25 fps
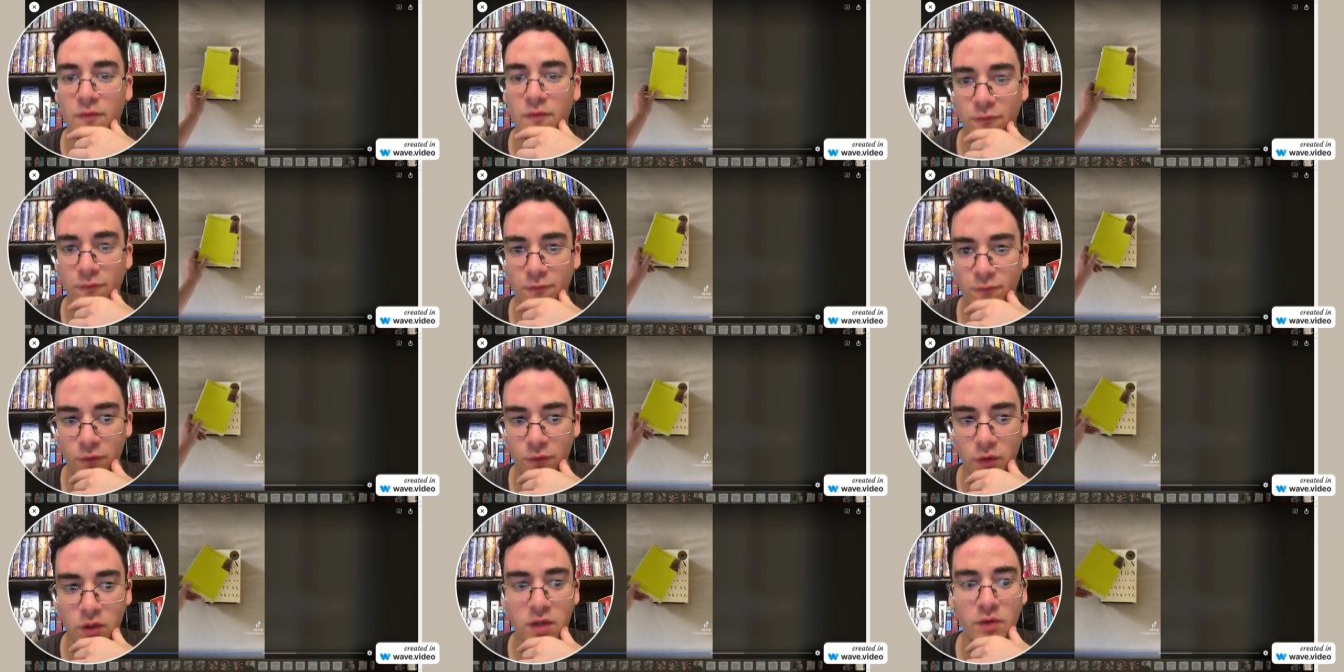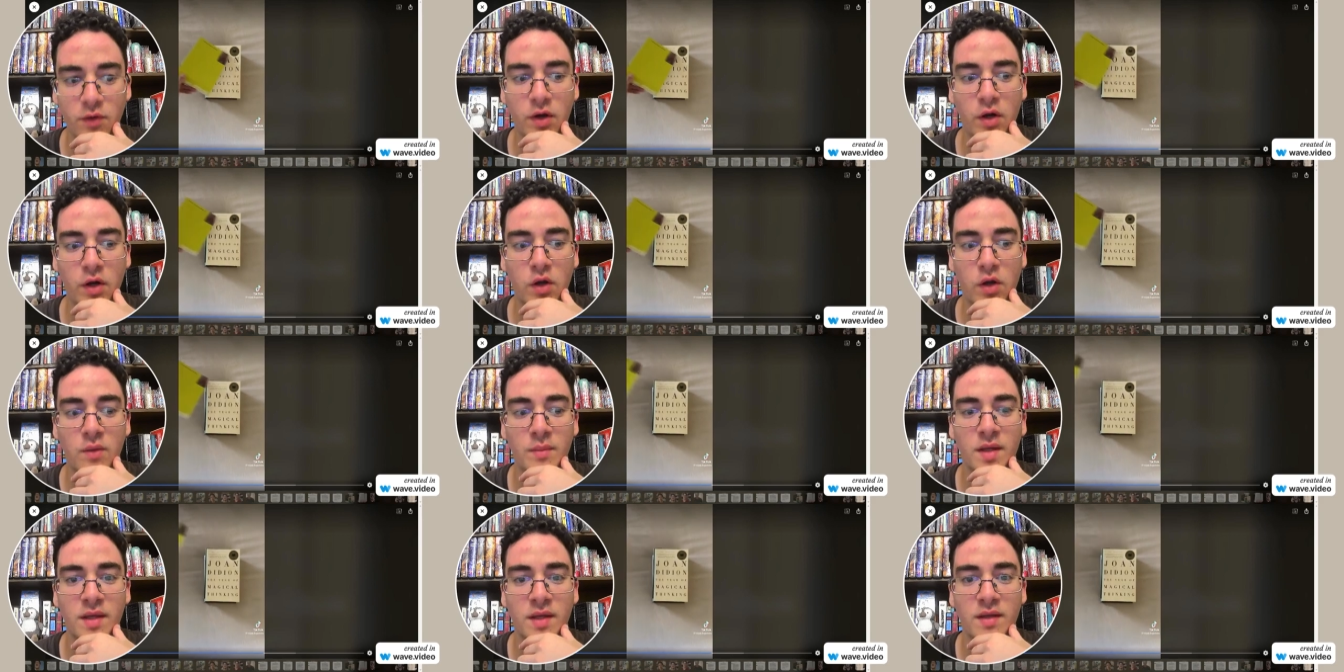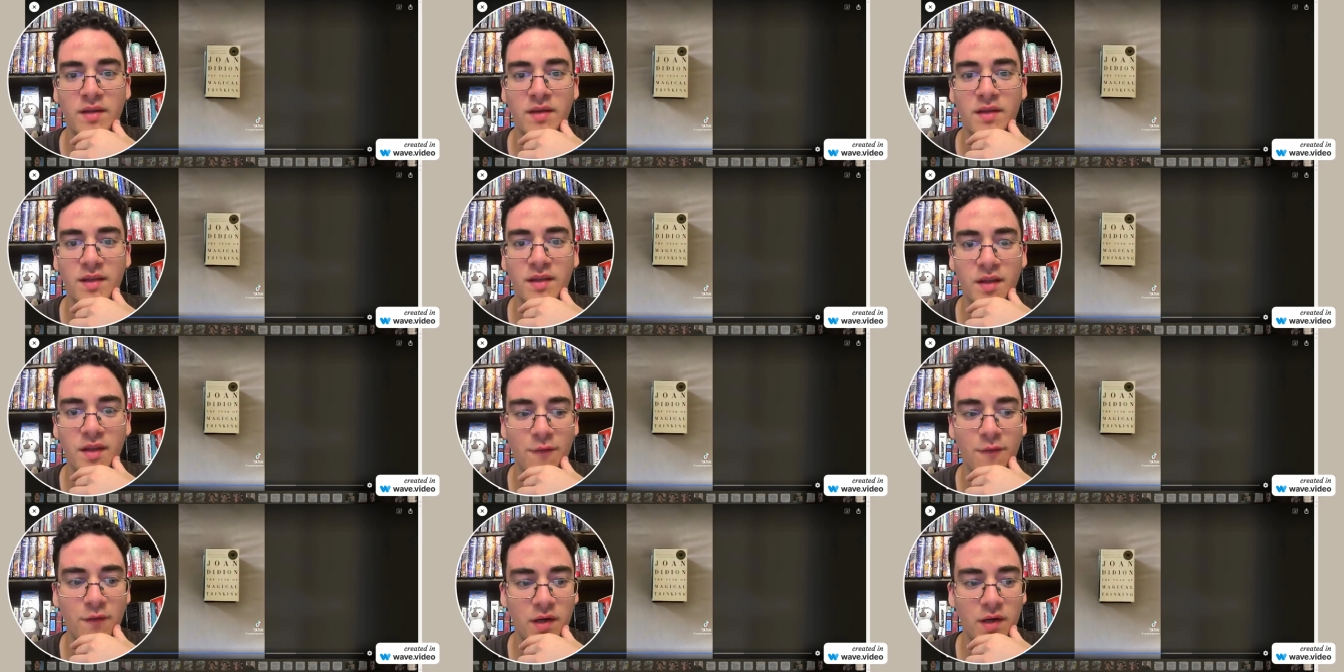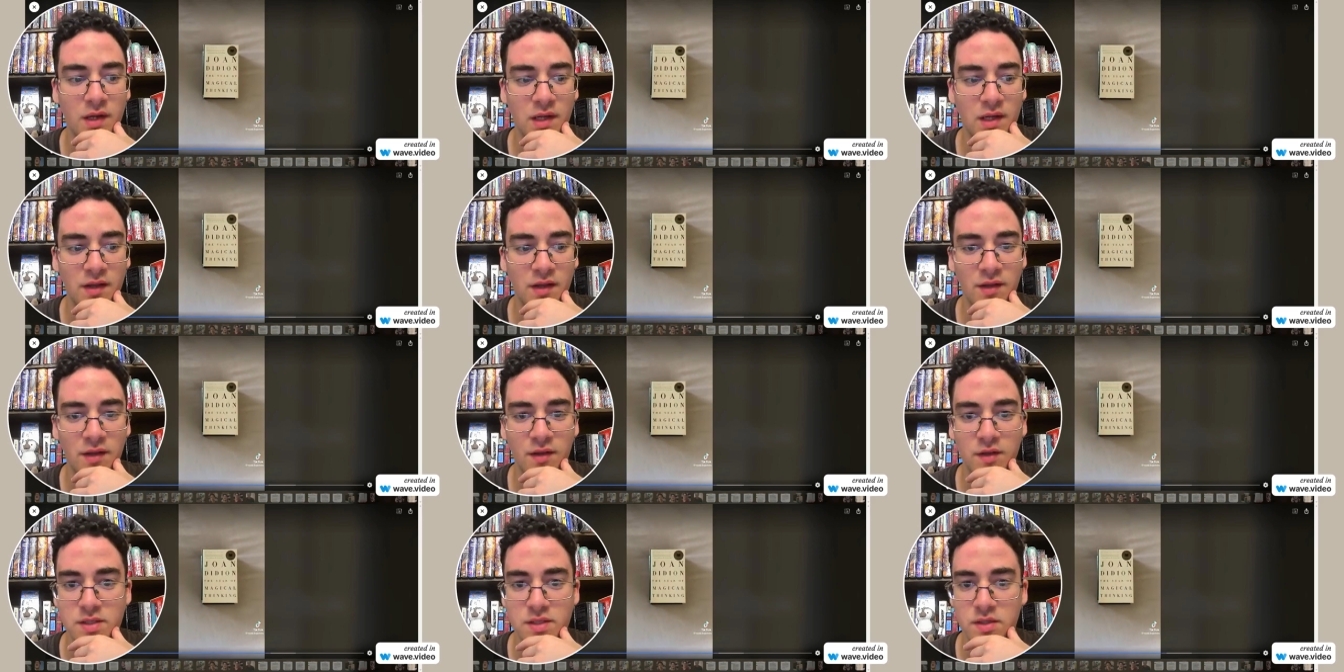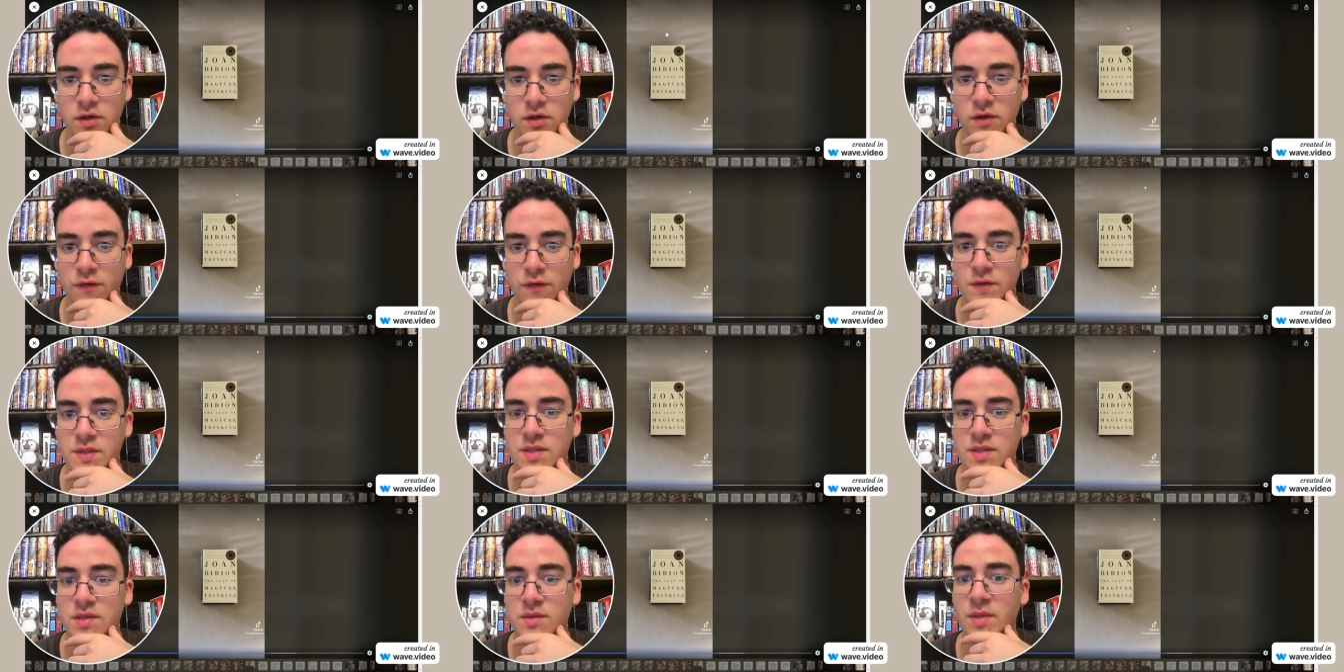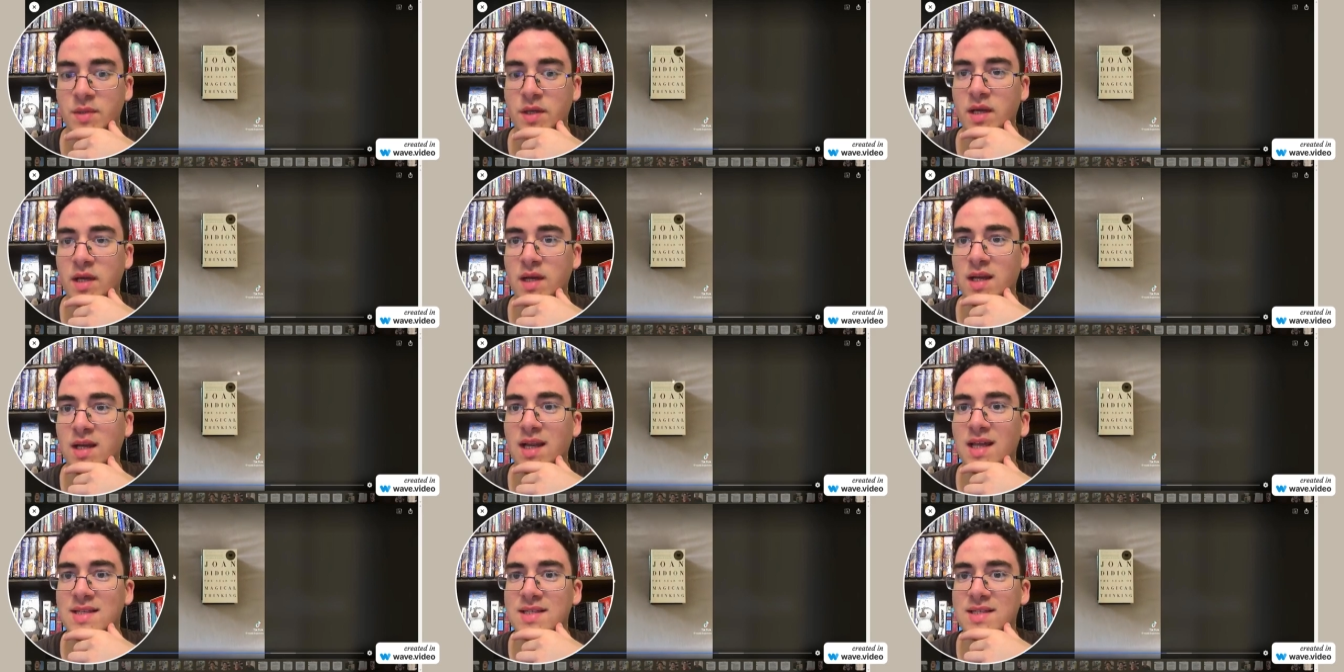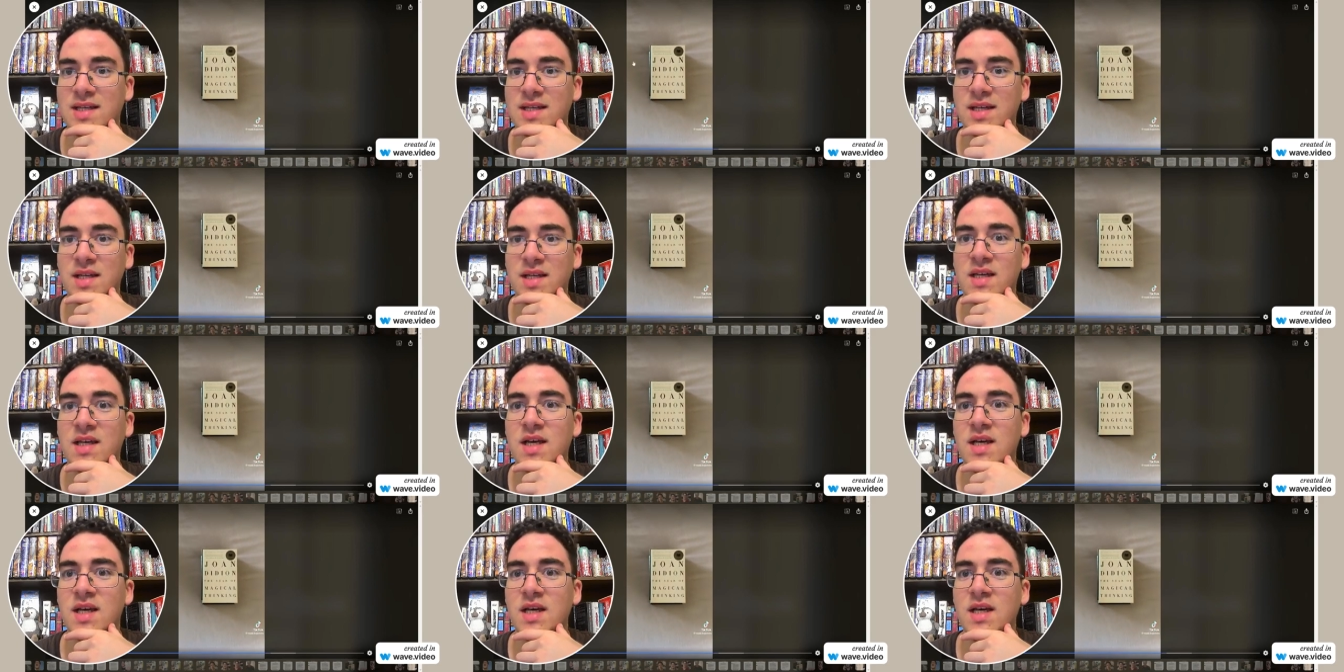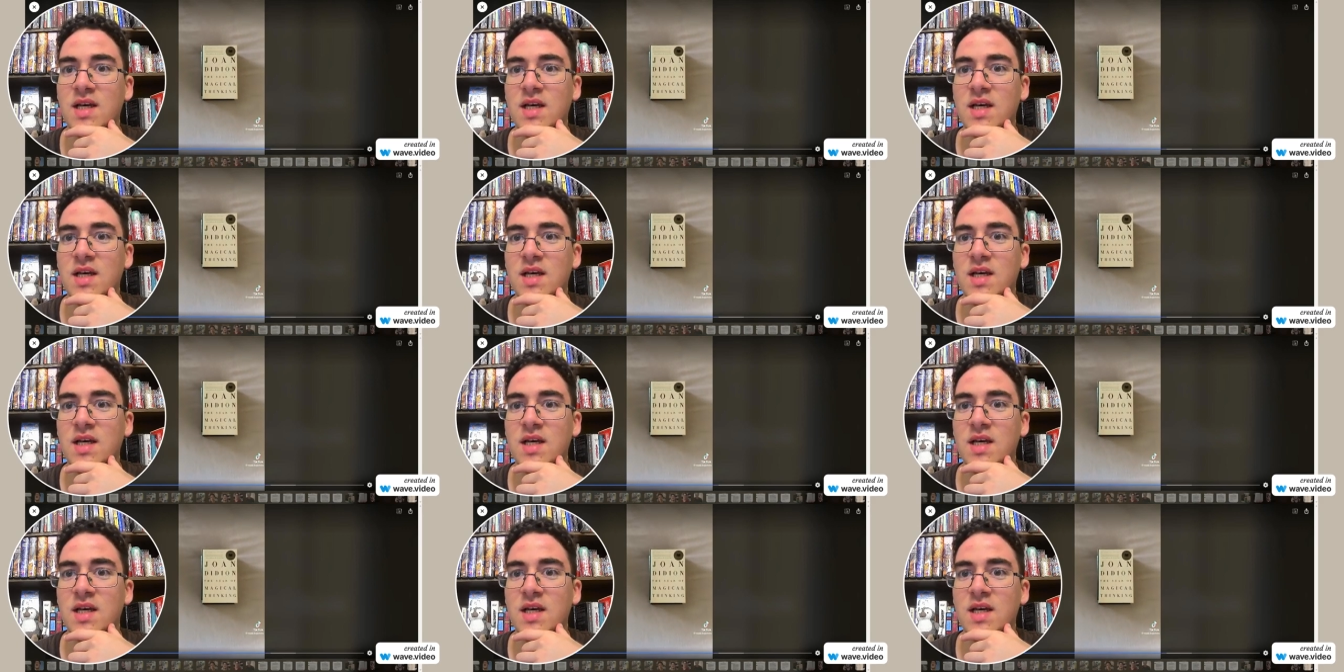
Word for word: Fully recommend, definitely deserves to be a classic.